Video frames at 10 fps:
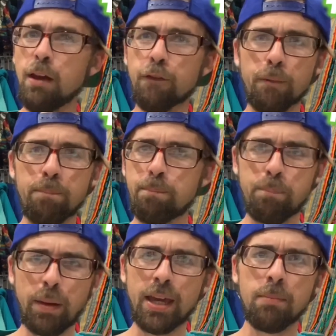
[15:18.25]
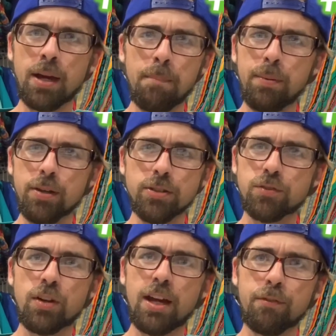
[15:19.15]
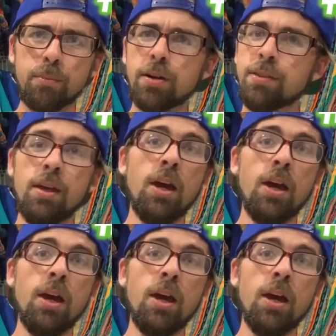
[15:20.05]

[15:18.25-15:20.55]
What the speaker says: for paying my bills for half a month.